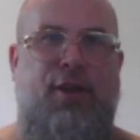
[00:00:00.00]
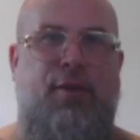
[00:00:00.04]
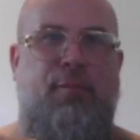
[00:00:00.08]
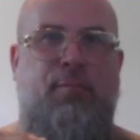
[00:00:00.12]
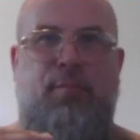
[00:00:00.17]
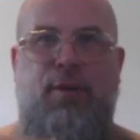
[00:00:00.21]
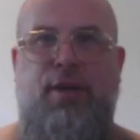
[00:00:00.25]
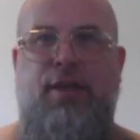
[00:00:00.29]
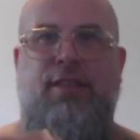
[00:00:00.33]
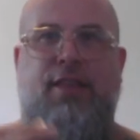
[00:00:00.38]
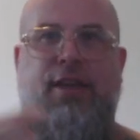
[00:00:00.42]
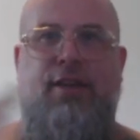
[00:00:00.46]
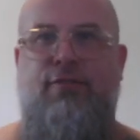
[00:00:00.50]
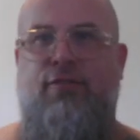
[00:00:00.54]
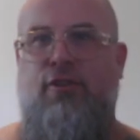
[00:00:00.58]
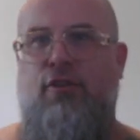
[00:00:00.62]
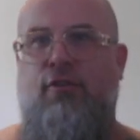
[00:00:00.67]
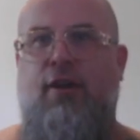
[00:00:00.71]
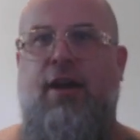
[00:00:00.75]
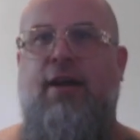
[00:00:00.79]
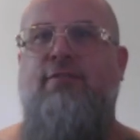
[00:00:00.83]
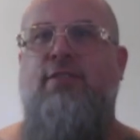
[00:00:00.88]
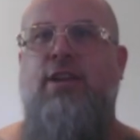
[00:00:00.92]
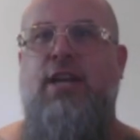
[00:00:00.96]
be there for
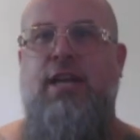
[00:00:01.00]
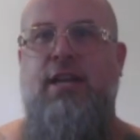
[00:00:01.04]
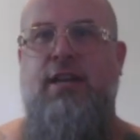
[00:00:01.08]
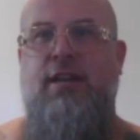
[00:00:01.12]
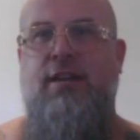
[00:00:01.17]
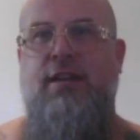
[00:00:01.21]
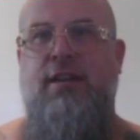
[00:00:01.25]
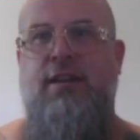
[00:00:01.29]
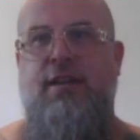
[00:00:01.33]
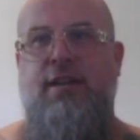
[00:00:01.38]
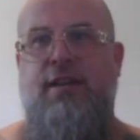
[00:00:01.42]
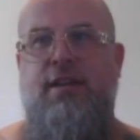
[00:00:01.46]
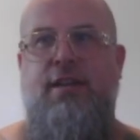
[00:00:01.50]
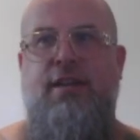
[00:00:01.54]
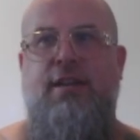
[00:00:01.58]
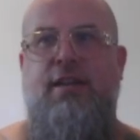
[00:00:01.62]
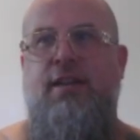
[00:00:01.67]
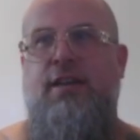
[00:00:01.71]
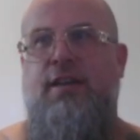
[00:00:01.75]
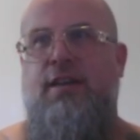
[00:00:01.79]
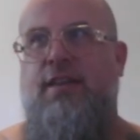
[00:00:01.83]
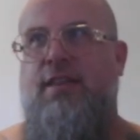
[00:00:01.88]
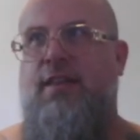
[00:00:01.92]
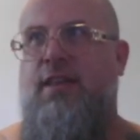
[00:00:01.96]
grappling,
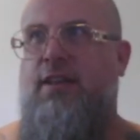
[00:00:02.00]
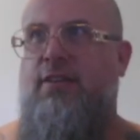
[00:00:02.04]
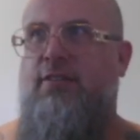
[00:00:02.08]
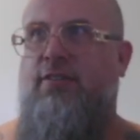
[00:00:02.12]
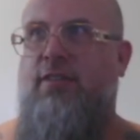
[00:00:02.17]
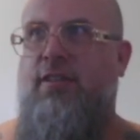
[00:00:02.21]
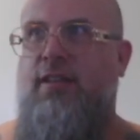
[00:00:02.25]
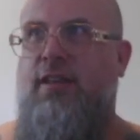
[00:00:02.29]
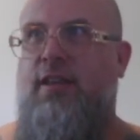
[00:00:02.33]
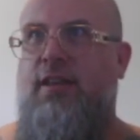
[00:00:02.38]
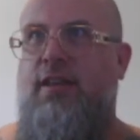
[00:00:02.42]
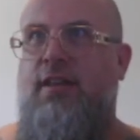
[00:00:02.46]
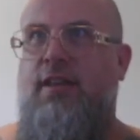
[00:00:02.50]
essentially.